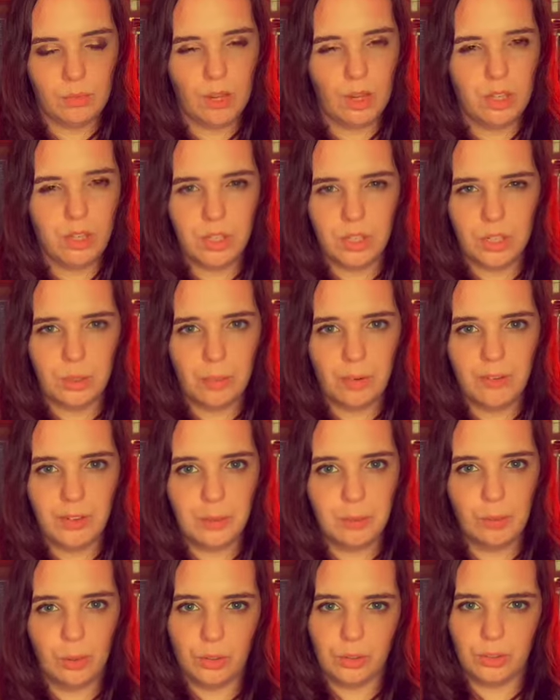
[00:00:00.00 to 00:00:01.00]
because some of his
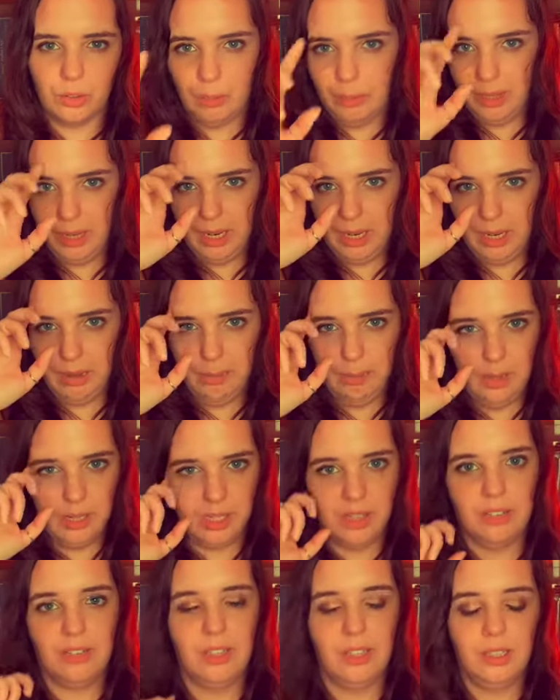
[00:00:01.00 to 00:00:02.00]
books are a bit hit and miss,
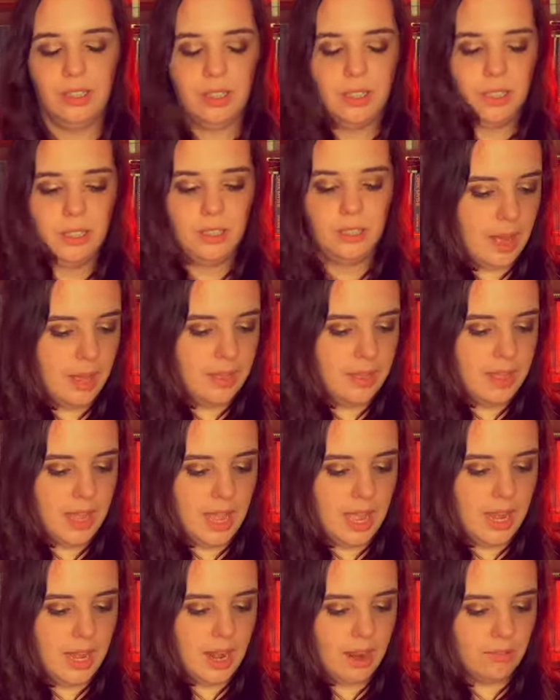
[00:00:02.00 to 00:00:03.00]
I find. And
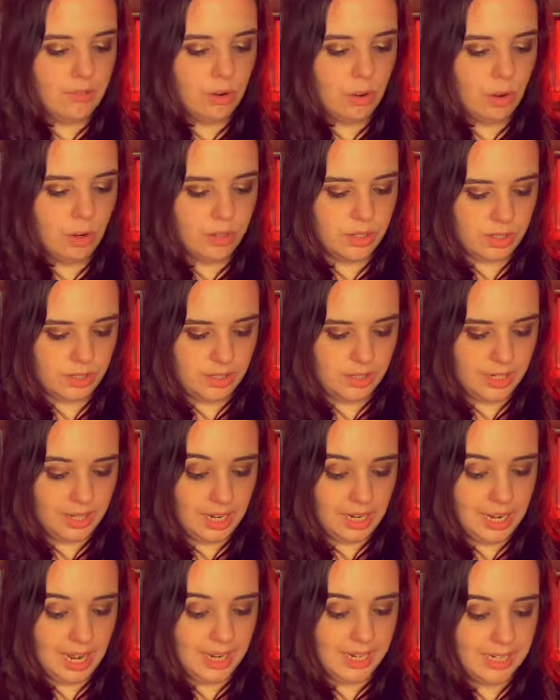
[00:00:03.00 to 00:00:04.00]
then I've got To the
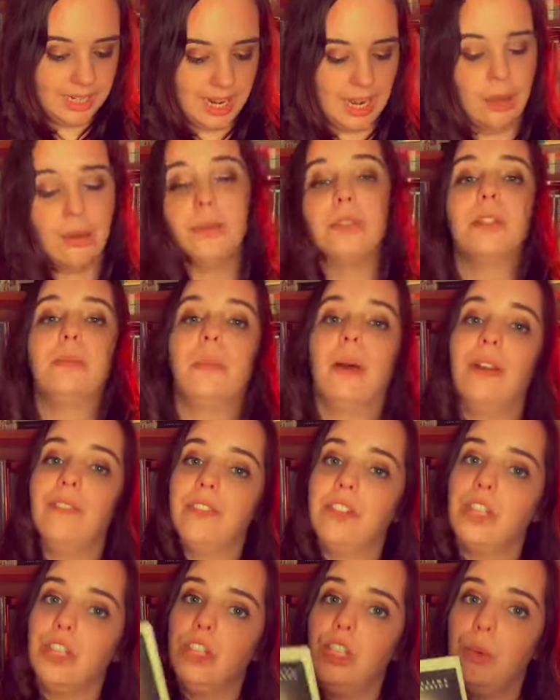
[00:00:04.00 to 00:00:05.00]
Lighthouse by
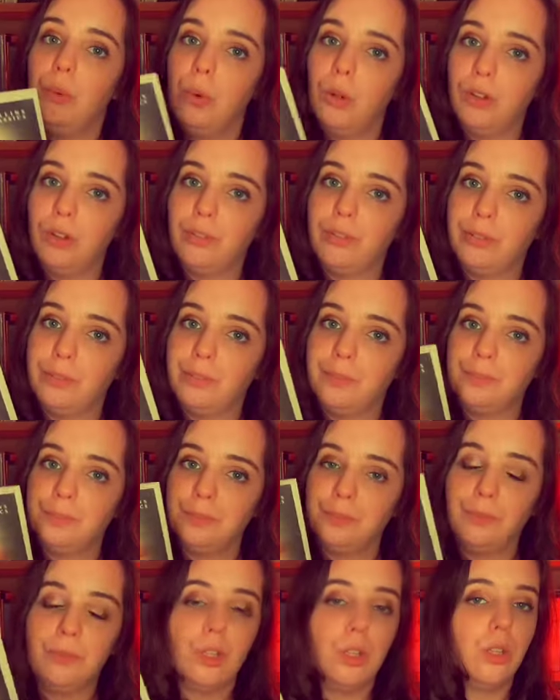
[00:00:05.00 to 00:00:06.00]
Virginia Woolf.
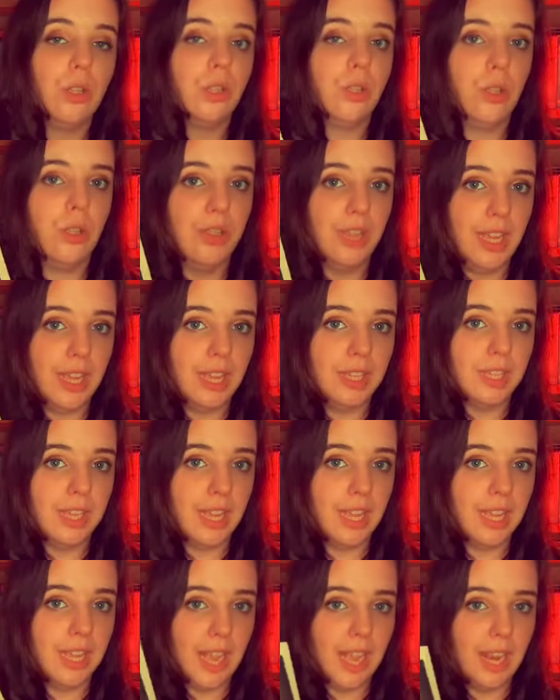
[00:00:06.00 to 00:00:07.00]
So this,
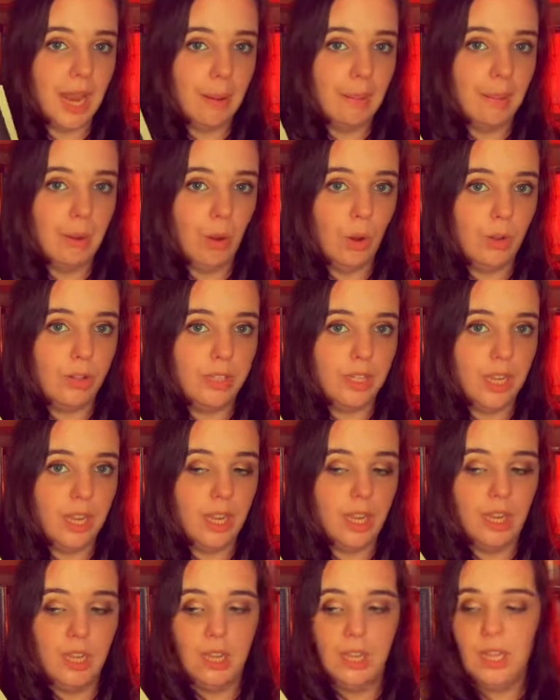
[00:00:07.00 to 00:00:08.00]
again, I bought
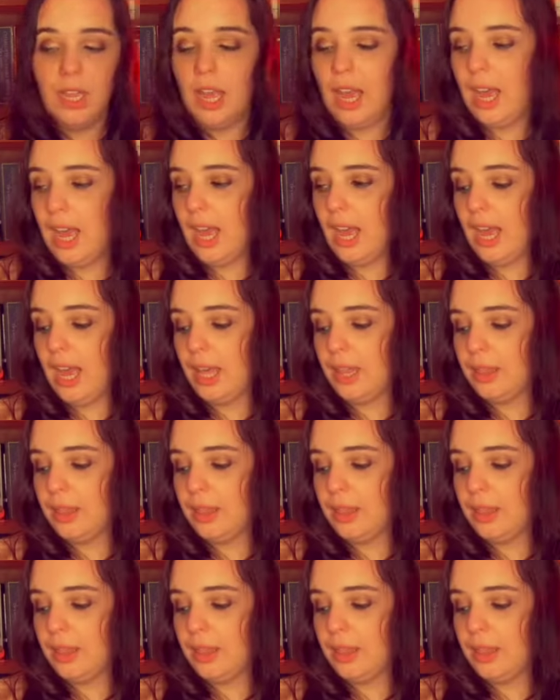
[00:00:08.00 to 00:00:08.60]
it at